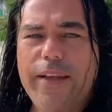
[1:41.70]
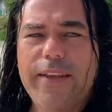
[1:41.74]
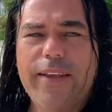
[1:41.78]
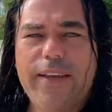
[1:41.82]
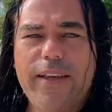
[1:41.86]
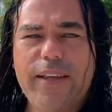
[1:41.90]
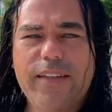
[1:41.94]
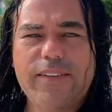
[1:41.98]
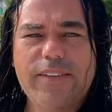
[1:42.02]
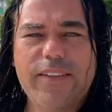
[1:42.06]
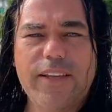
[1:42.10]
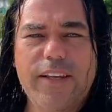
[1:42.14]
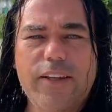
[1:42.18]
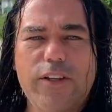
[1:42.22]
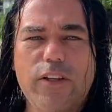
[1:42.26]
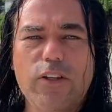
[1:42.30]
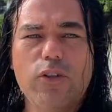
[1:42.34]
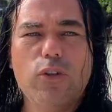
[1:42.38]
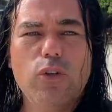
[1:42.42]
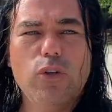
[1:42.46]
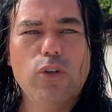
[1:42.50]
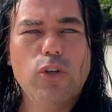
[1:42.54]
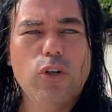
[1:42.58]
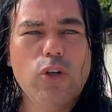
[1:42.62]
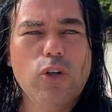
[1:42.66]
did I say the
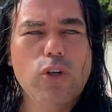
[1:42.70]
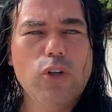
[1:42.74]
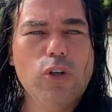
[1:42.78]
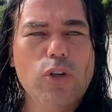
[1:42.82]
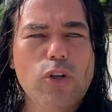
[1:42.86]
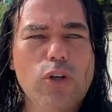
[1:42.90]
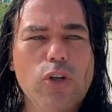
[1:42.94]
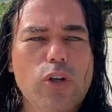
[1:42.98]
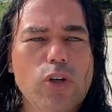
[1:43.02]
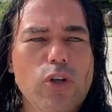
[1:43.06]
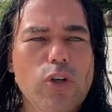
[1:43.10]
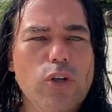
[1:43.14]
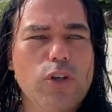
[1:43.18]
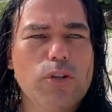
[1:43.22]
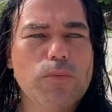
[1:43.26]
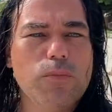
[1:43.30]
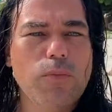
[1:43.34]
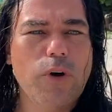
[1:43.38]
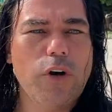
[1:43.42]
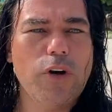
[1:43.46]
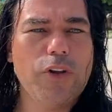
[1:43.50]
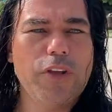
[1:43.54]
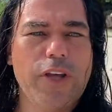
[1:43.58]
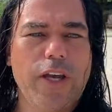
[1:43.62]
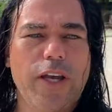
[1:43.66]
good
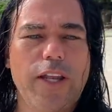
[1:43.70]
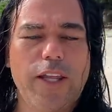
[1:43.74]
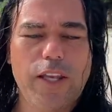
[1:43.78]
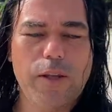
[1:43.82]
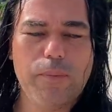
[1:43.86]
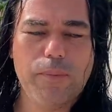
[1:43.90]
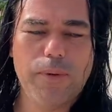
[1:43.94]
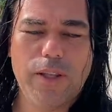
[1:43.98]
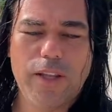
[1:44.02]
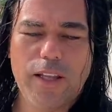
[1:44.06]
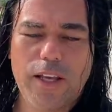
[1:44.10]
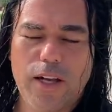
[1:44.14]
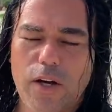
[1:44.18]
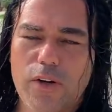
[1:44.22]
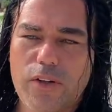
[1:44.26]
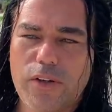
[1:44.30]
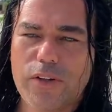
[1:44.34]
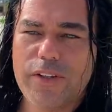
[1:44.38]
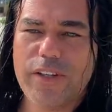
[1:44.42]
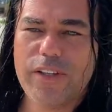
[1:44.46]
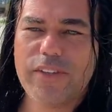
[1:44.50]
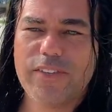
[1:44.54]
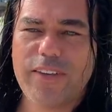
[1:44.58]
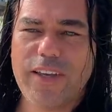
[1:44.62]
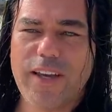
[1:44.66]
morning a little bit louder
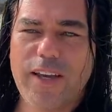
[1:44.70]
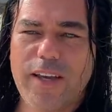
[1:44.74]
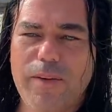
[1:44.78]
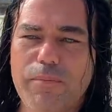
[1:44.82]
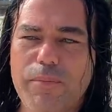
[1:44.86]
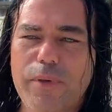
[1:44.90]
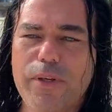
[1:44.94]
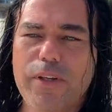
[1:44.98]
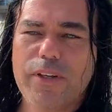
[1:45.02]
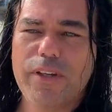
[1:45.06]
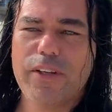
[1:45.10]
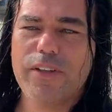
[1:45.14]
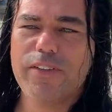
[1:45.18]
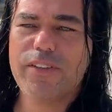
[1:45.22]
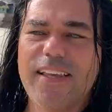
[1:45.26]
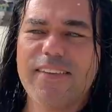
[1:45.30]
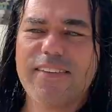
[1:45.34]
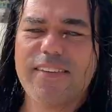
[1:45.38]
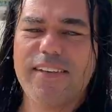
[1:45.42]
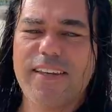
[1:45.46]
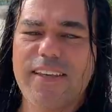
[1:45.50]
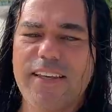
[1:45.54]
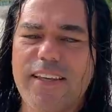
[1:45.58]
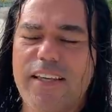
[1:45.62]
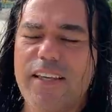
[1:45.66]
this time? Because
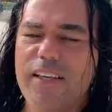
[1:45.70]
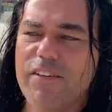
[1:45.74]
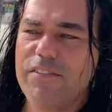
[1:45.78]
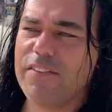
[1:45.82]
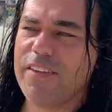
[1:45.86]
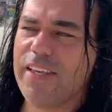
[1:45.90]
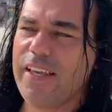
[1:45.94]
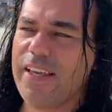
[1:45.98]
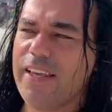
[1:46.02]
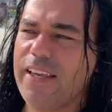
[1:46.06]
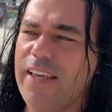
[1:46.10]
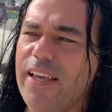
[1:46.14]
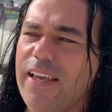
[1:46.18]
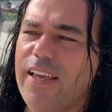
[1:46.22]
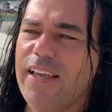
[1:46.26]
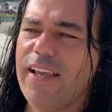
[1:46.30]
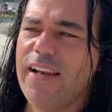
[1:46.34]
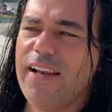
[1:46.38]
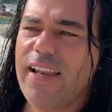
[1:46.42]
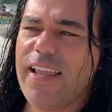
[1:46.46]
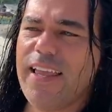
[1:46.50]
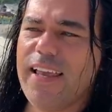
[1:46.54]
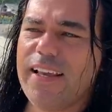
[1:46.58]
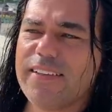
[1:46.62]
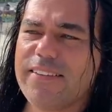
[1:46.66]
yesterday evening
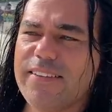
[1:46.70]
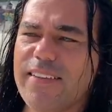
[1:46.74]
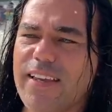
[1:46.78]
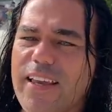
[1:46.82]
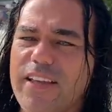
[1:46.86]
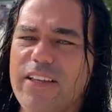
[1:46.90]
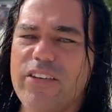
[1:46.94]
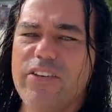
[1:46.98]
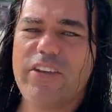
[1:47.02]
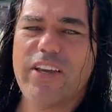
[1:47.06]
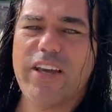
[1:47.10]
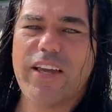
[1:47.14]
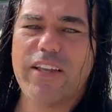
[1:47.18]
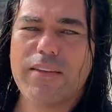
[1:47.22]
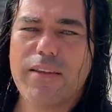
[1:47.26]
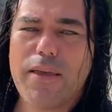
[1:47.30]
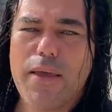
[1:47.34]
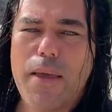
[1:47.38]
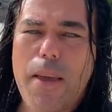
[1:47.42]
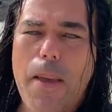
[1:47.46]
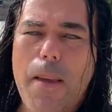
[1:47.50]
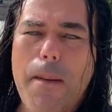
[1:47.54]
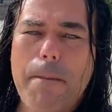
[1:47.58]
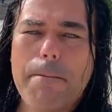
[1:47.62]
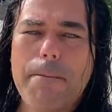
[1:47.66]
Lex and Jet
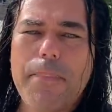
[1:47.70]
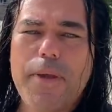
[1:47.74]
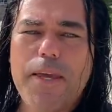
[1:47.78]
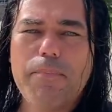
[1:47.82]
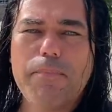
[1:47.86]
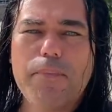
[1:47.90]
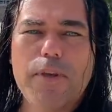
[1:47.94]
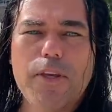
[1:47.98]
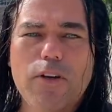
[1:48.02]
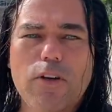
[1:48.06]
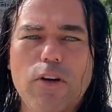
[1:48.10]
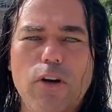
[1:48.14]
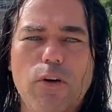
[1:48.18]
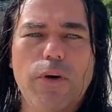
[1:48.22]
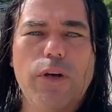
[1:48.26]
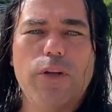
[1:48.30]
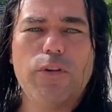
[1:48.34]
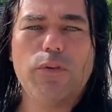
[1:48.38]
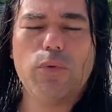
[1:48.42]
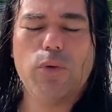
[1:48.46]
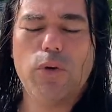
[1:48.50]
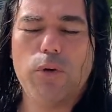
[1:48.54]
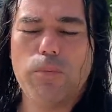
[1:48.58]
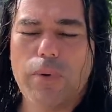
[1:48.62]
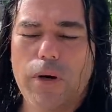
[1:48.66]
made me go
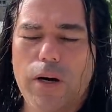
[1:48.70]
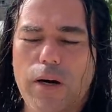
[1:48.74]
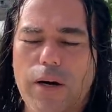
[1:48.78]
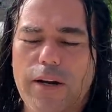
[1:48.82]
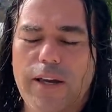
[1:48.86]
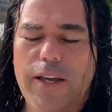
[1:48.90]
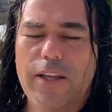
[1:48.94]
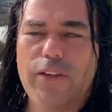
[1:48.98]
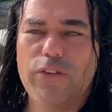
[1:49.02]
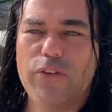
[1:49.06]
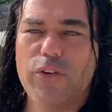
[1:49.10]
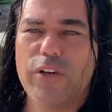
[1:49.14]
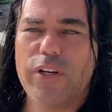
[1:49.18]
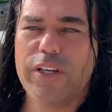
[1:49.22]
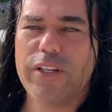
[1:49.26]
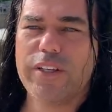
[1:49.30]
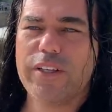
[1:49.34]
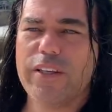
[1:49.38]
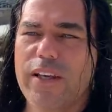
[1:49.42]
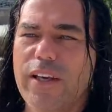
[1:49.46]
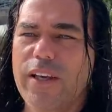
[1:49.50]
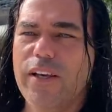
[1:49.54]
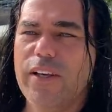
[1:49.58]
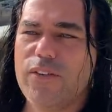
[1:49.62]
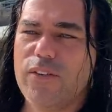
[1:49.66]
into a bar and
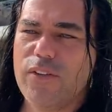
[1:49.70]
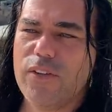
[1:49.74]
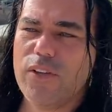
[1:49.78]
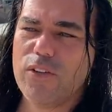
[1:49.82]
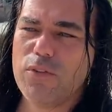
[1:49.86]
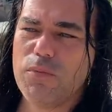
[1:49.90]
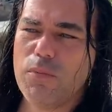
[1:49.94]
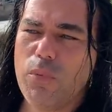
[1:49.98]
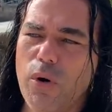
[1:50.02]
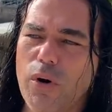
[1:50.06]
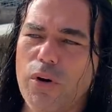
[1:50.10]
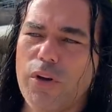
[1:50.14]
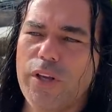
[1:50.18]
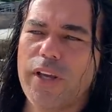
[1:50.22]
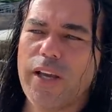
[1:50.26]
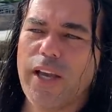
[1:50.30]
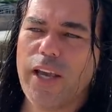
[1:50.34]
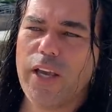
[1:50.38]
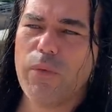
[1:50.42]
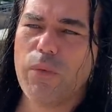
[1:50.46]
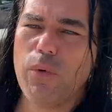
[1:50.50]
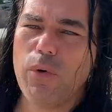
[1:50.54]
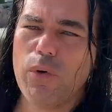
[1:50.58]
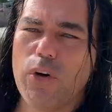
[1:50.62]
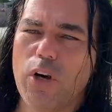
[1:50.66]
drink. So this morning
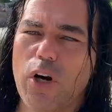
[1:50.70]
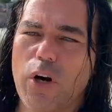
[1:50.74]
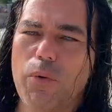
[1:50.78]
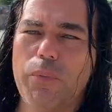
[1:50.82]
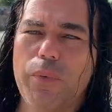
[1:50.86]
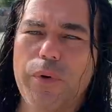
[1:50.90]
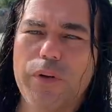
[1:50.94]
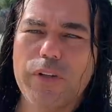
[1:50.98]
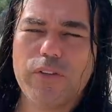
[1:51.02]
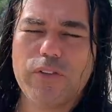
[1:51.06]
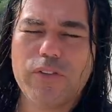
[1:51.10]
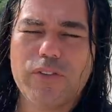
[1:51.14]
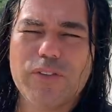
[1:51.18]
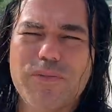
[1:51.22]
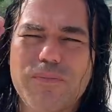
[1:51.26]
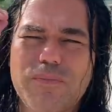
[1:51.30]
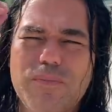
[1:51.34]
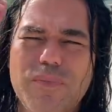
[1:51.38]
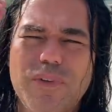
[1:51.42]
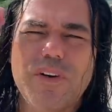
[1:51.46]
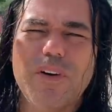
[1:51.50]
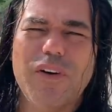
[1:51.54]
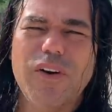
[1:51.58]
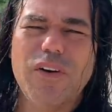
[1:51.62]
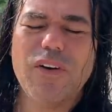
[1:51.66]
I woke up with a
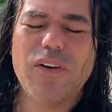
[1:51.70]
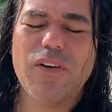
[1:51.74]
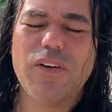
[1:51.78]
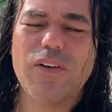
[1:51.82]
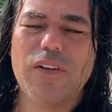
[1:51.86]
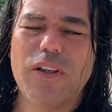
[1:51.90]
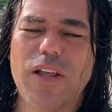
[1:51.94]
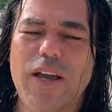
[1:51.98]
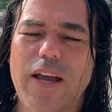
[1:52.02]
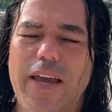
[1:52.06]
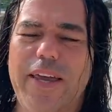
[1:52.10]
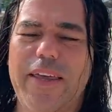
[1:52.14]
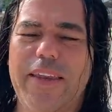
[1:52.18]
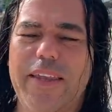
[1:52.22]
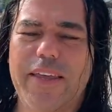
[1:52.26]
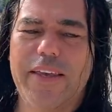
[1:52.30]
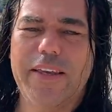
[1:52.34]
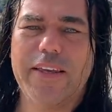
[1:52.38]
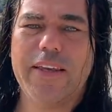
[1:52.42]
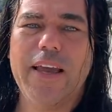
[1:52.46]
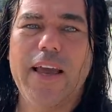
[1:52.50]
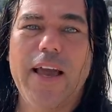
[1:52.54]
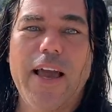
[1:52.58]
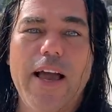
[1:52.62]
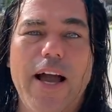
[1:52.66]
small
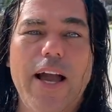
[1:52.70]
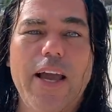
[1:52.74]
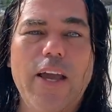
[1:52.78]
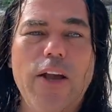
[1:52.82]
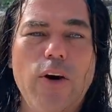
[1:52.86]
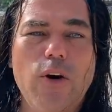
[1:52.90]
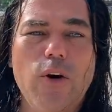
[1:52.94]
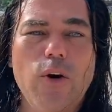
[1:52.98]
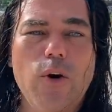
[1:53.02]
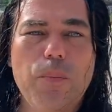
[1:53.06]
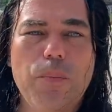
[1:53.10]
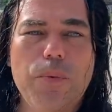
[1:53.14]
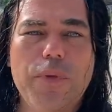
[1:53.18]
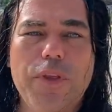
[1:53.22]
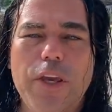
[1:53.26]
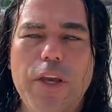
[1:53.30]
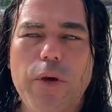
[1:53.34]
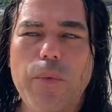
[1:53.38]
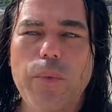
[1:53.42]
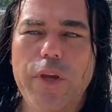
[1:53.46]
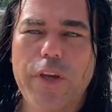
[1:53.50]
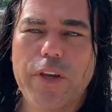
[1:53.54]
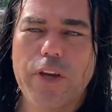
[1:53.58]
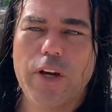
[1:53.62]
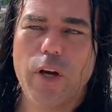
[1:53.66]
headache. I hope they
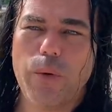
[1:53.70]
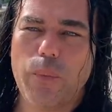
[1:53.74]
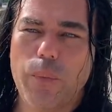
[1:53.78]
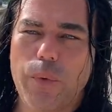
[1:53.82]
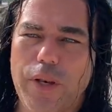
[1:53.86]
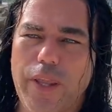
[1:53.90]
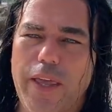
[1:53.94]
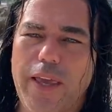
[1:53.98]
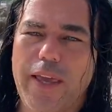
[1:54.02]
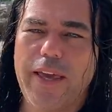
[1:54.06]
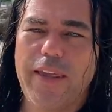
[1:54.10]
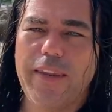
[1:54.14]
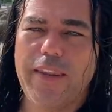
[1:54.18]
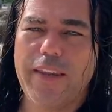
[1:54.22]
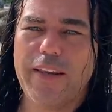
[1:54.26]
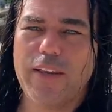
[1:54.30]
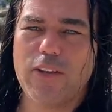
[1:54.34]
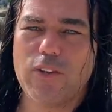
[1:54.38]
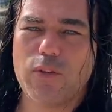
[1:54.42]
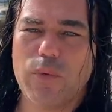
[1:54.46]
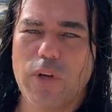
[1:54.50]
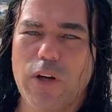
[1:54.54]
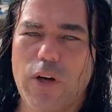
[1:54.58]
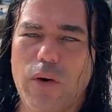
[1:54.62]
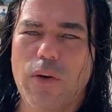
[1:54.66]
wake up with a headache
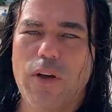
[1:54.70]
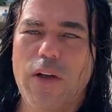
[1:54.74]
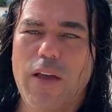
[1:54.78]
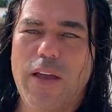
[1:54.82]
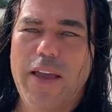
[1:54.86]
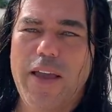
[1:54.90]
as well.